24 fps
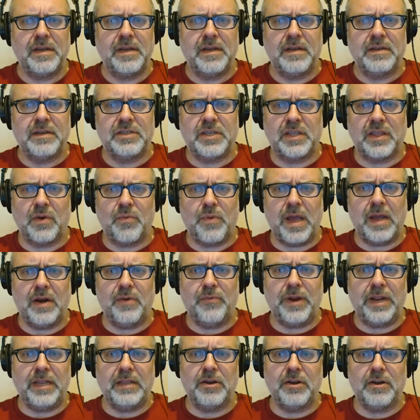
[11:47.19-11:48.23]
so that when
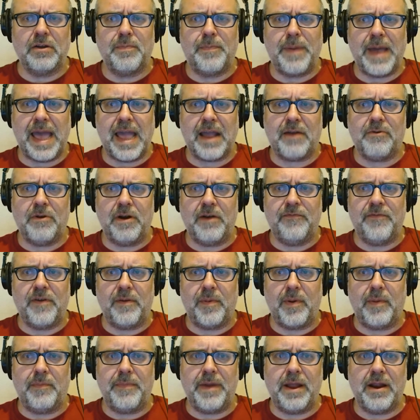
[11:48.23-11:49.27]
we look backward from
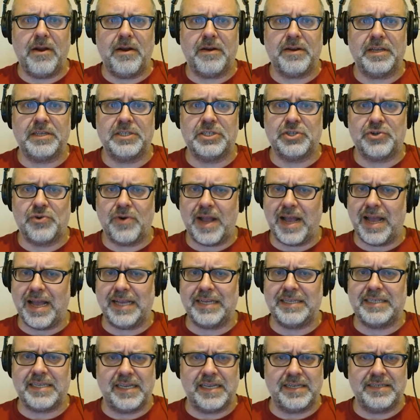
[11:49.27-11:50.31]
America's
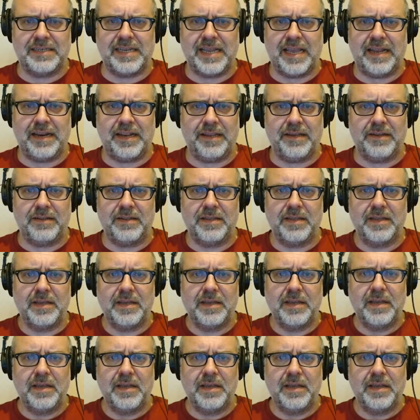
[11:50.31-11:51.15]
tricentennial,